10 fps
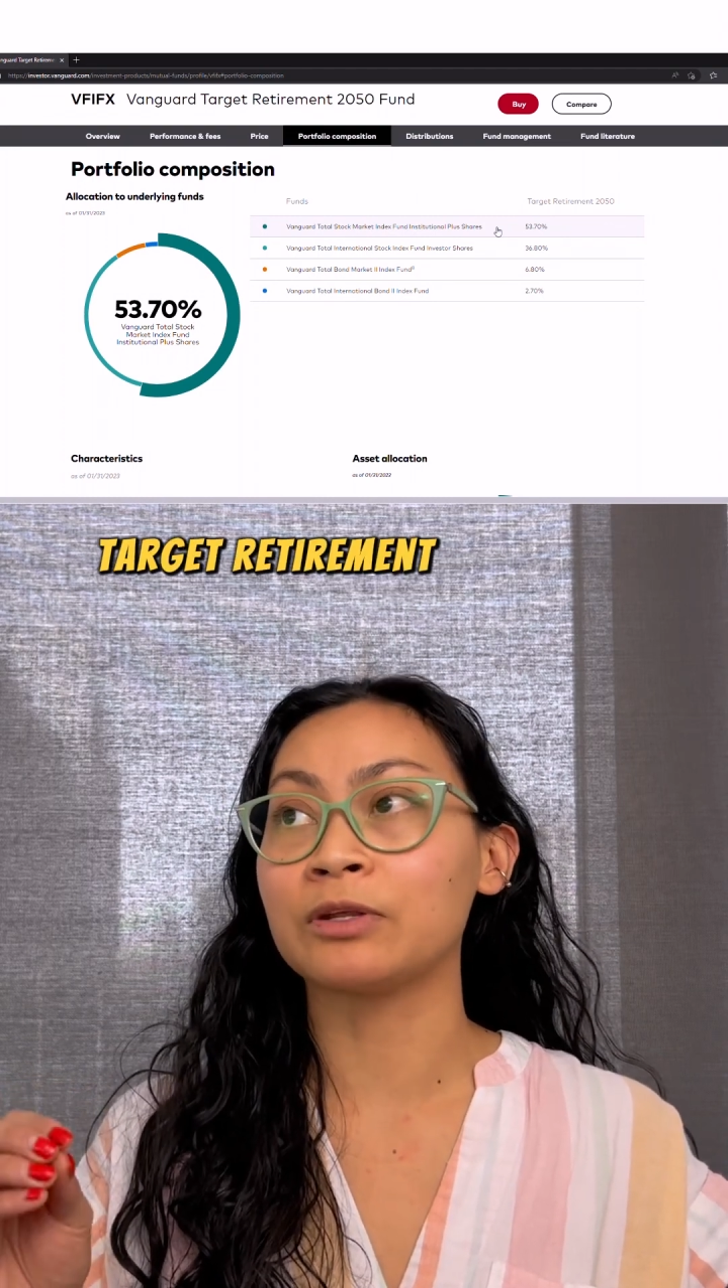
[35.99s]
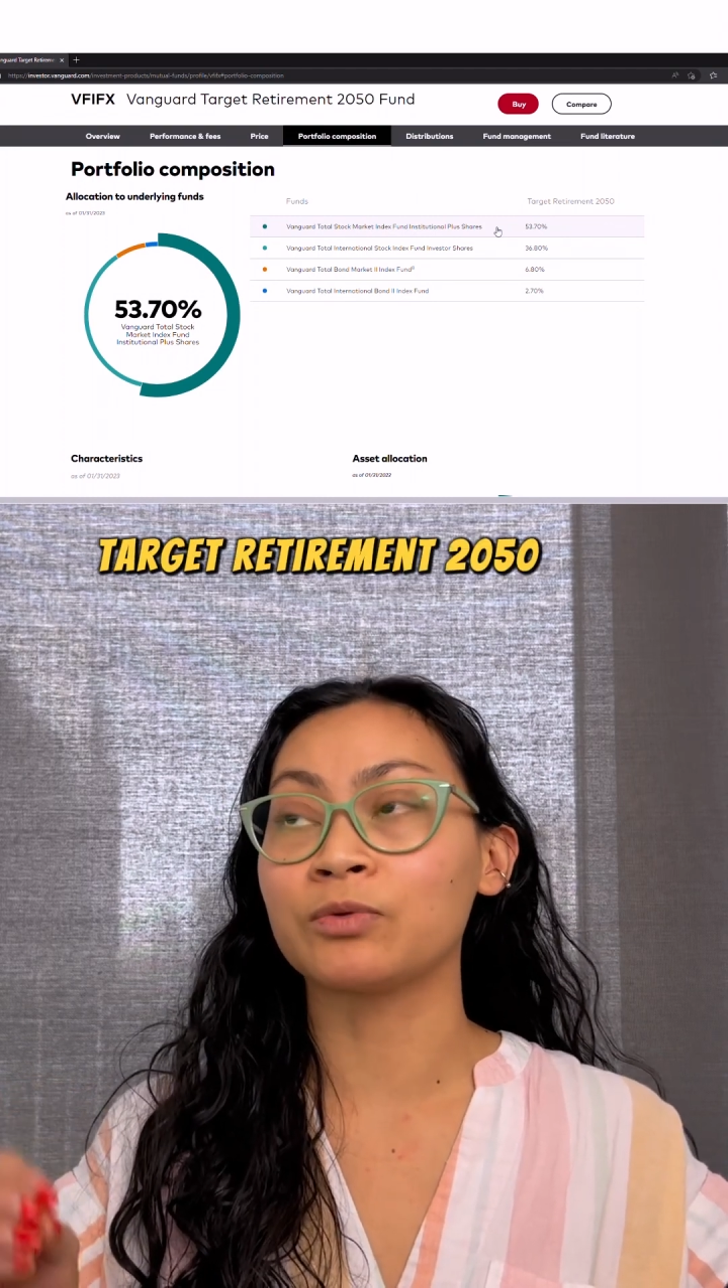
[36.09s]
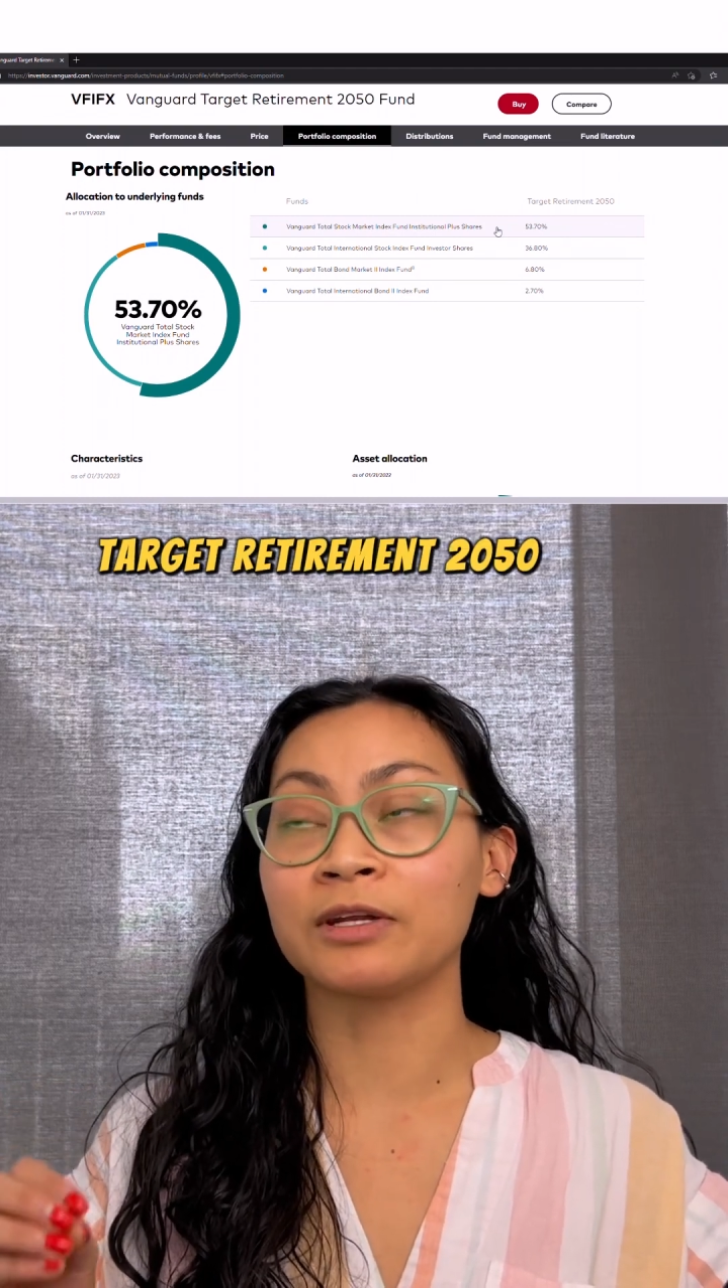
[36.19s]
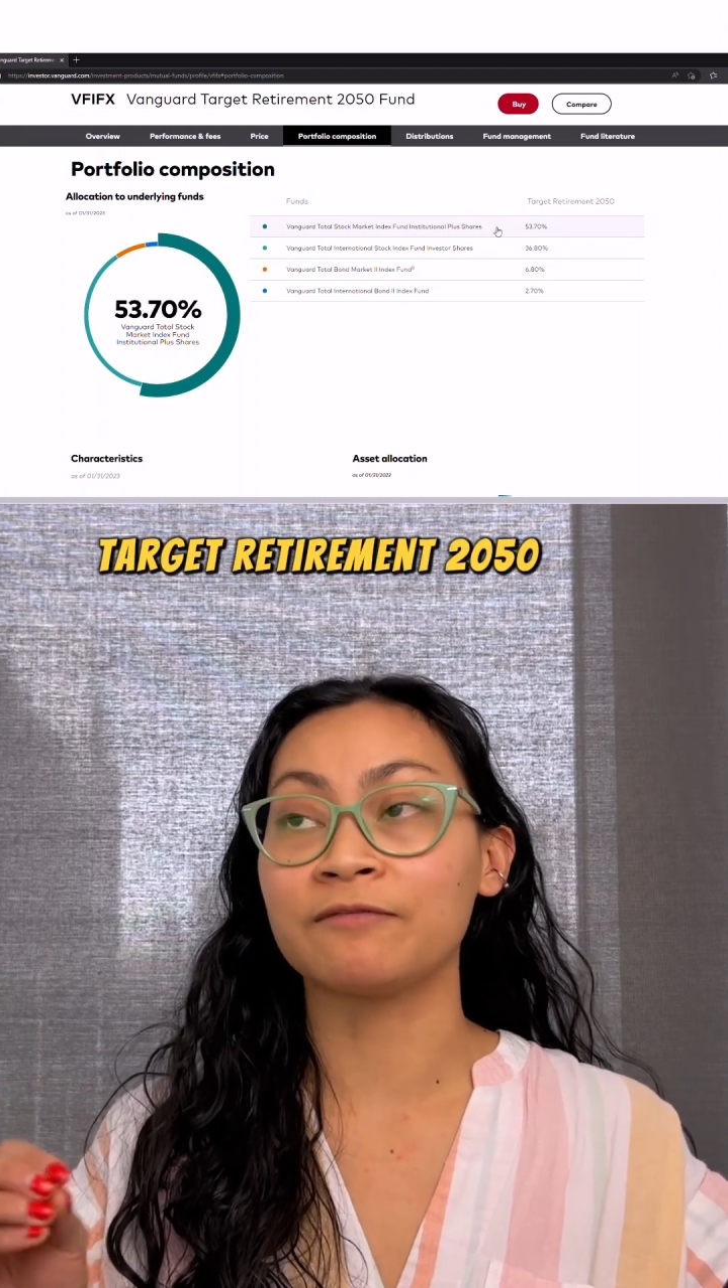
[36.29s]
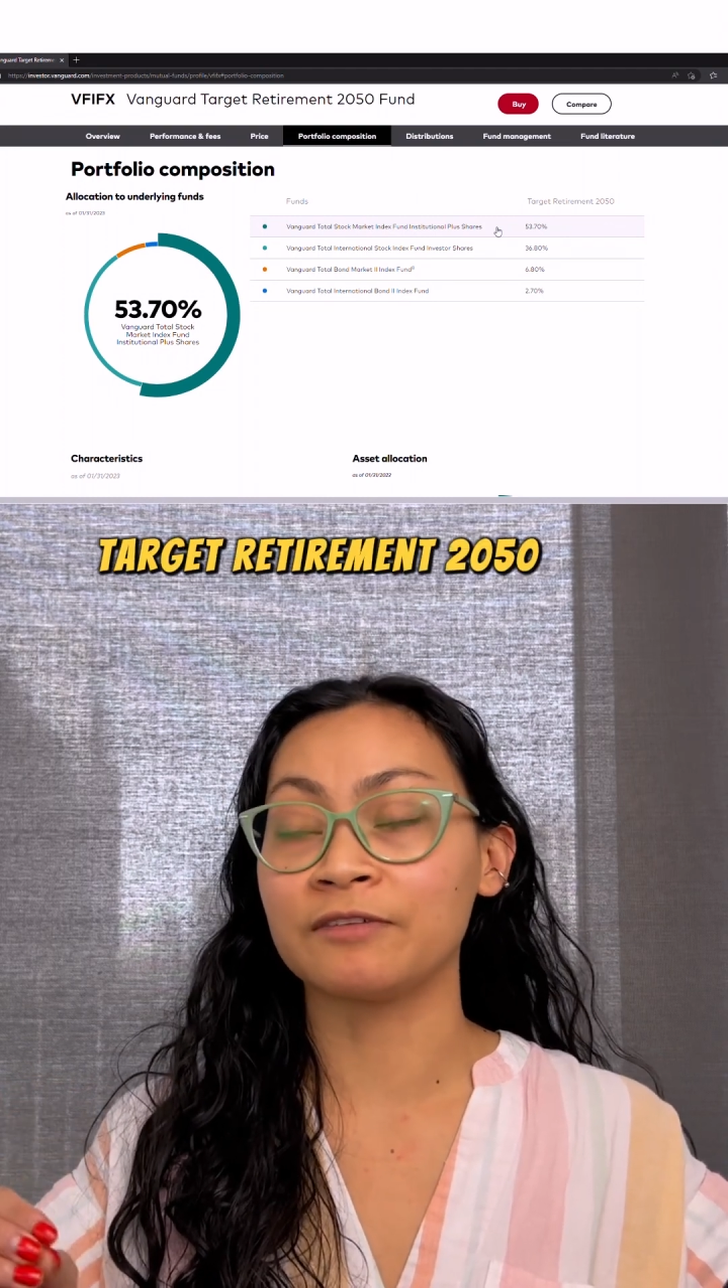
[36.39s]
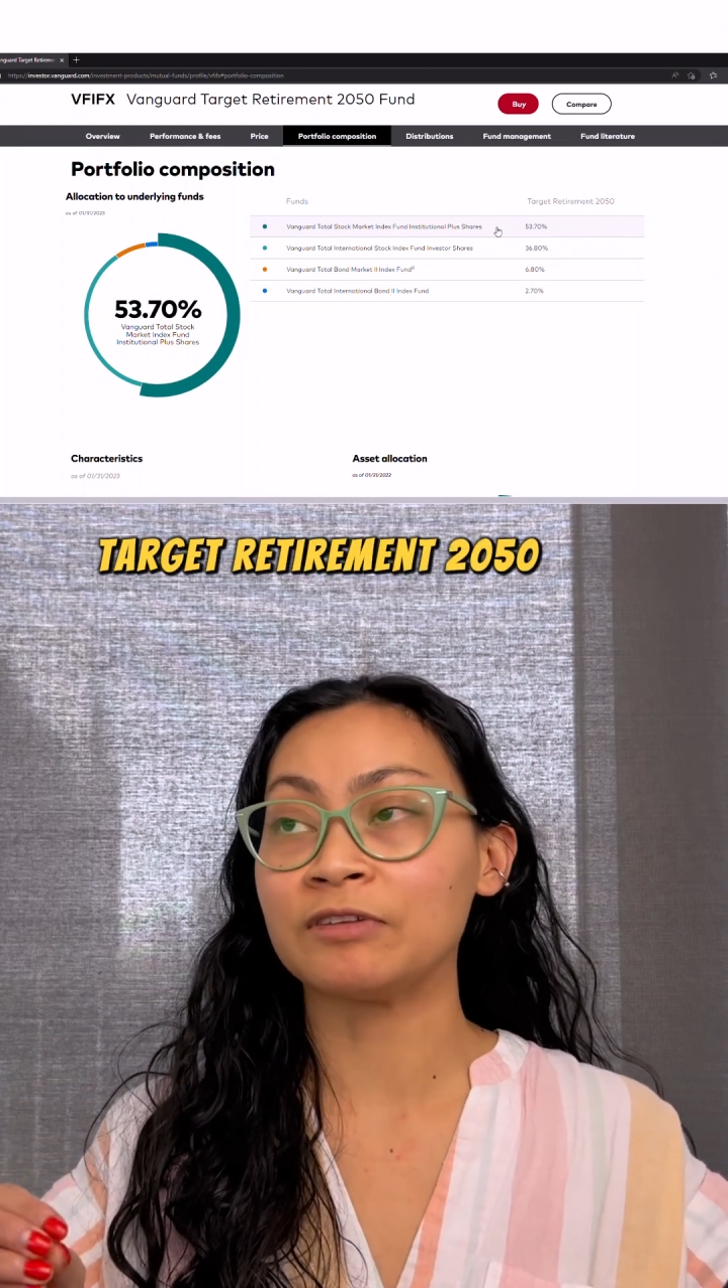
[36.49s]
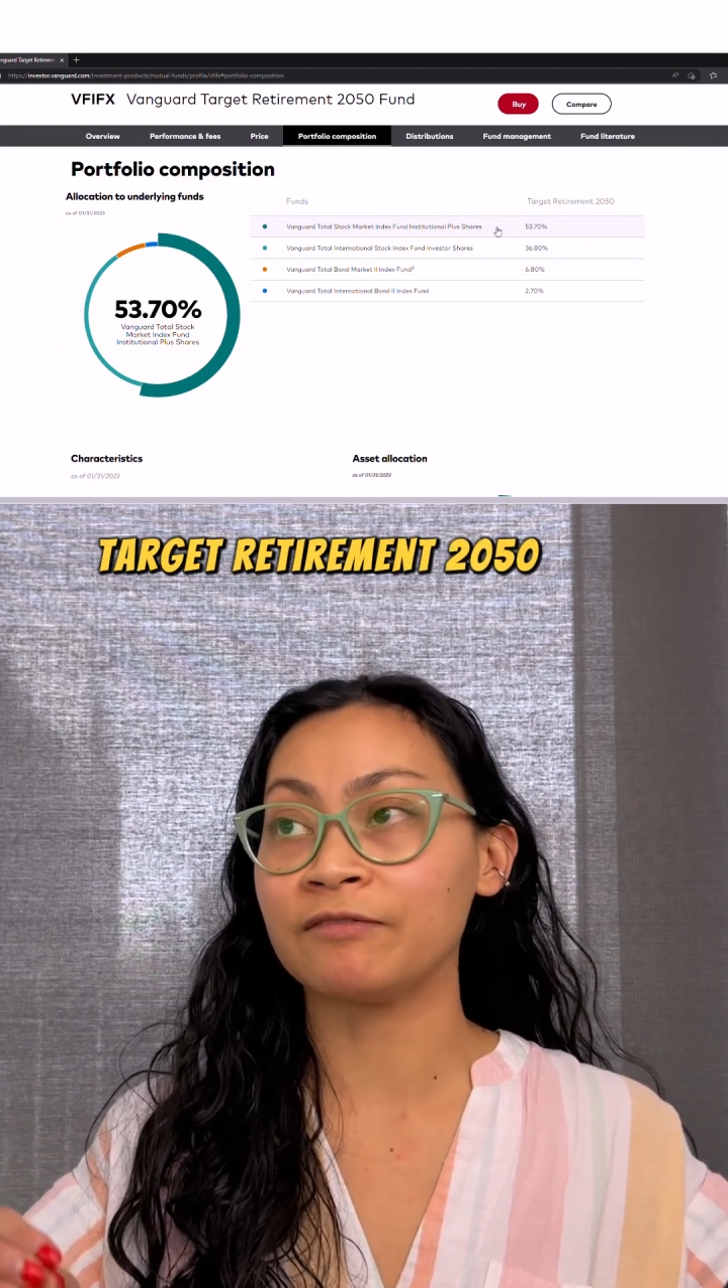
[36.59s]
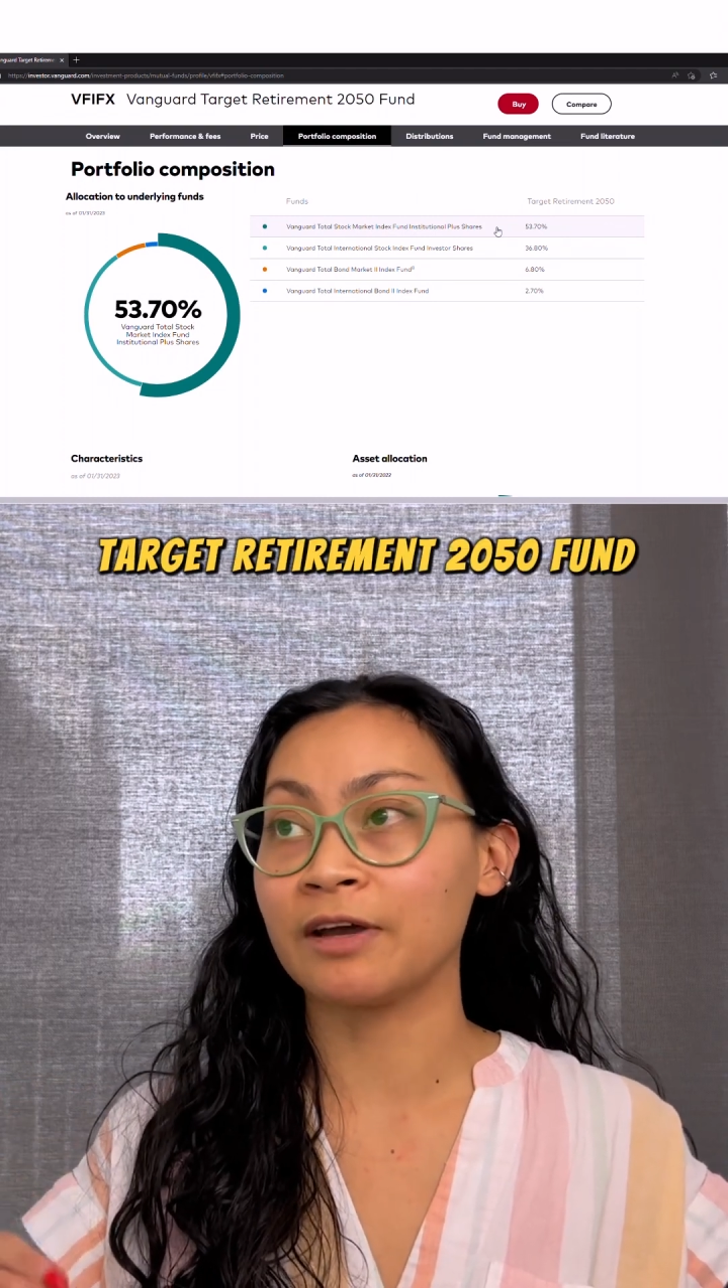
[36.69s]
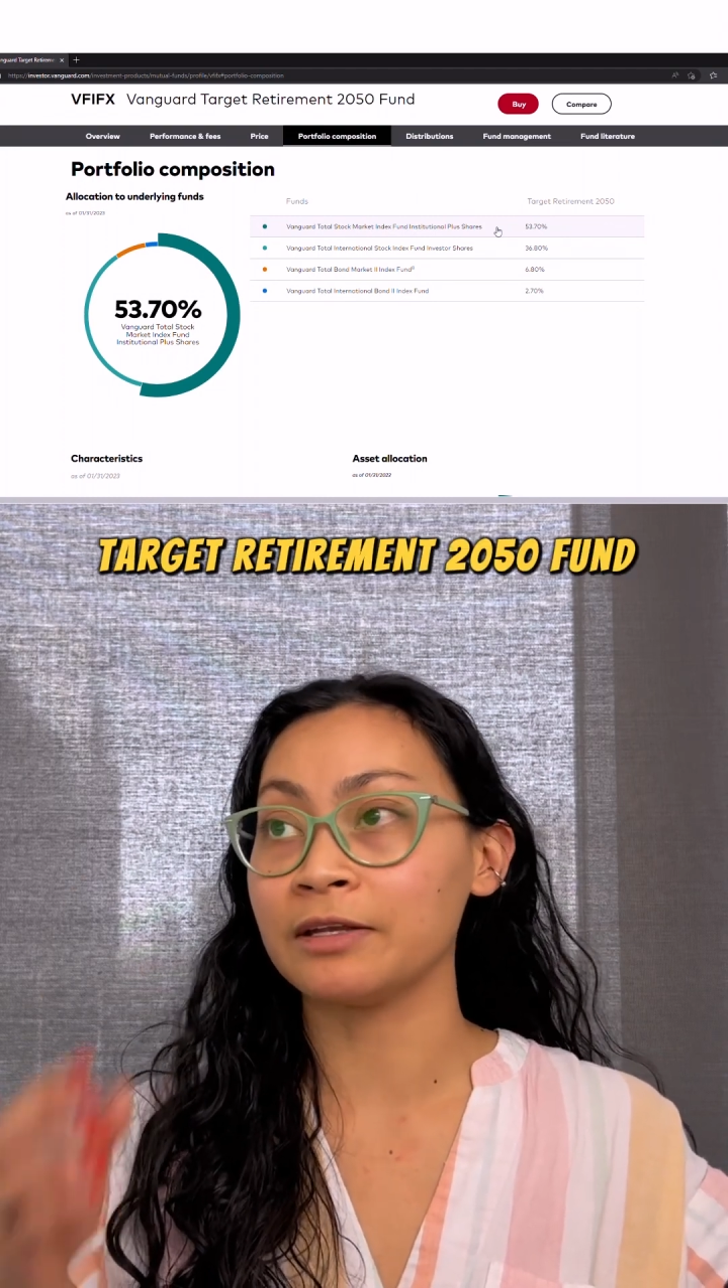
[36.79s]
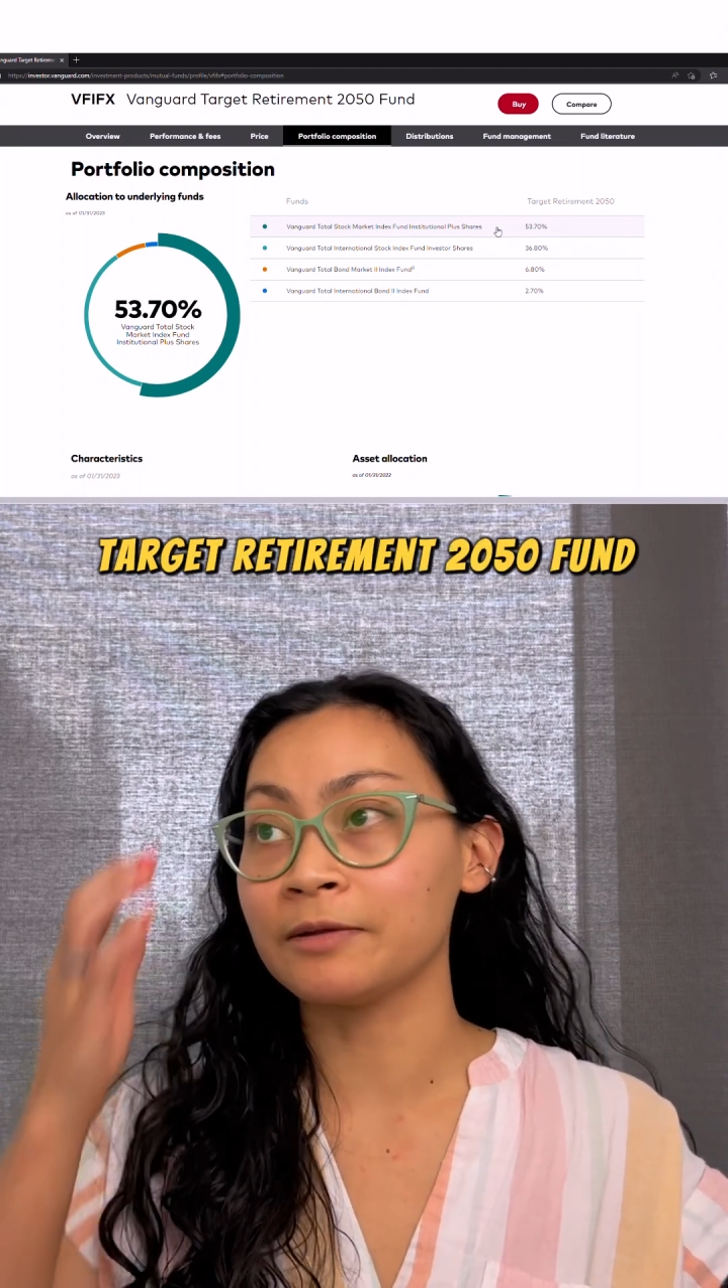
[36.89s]
2050
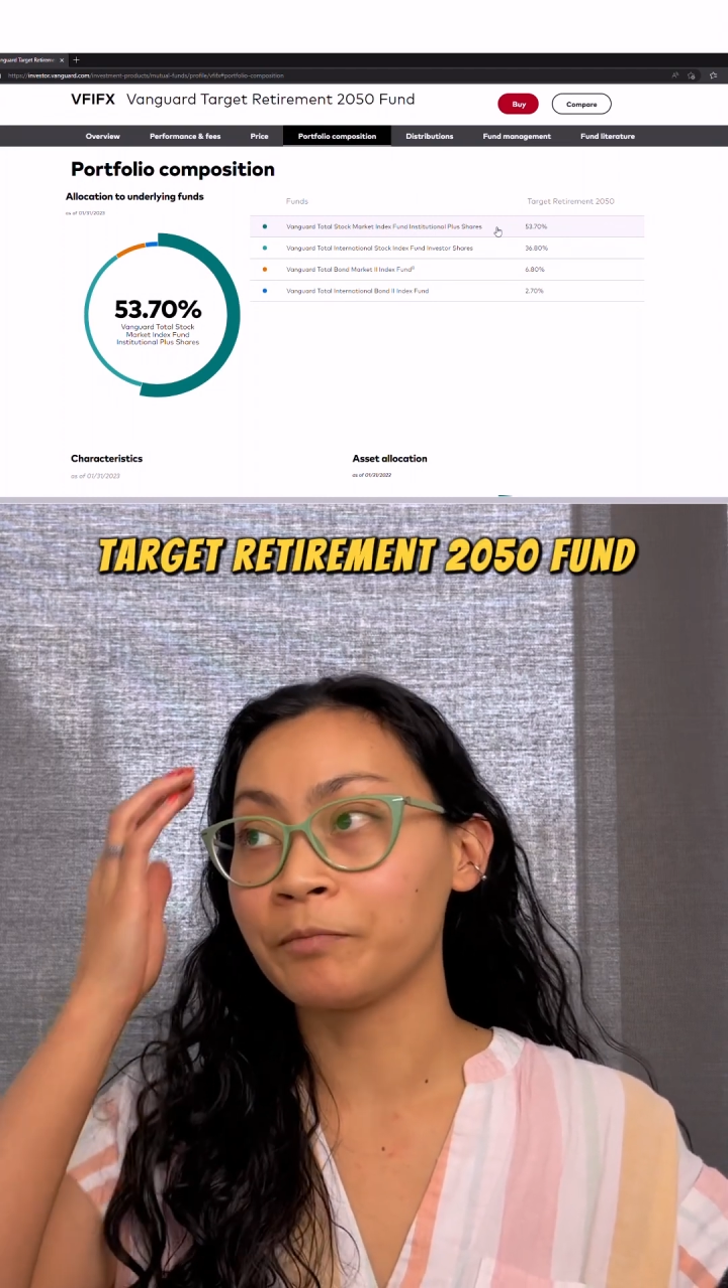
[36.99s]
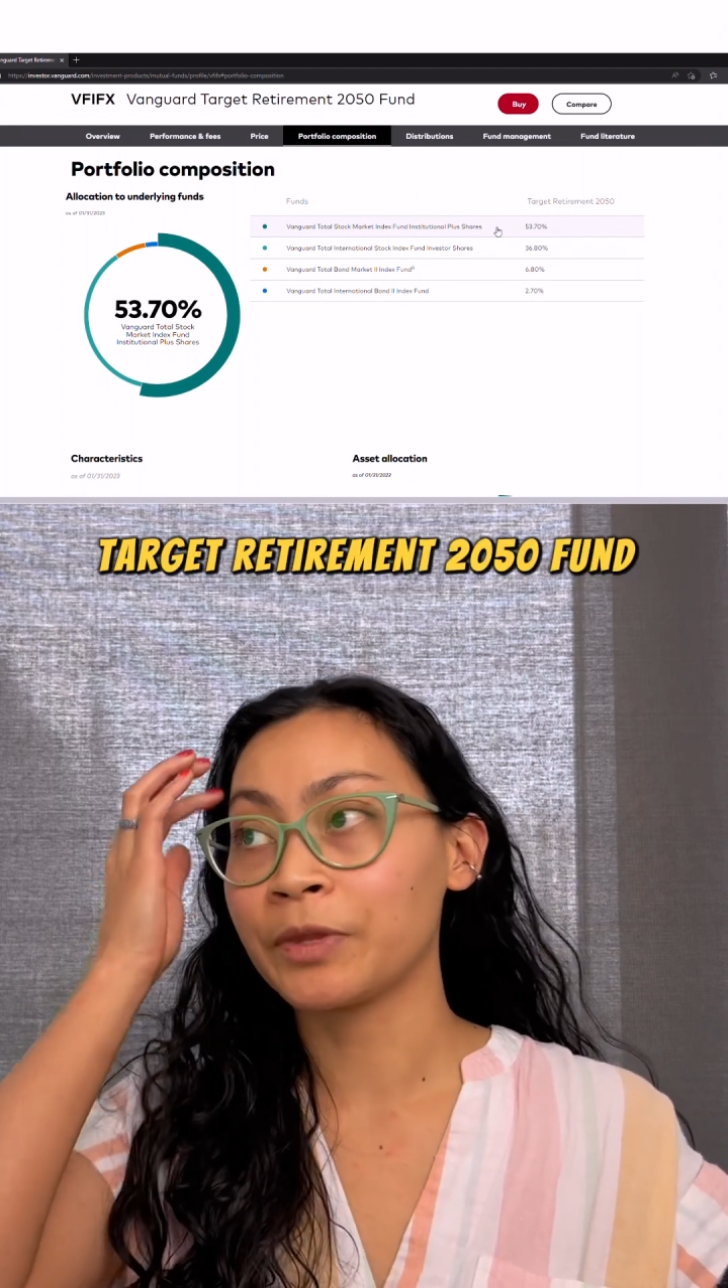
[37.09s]
fund.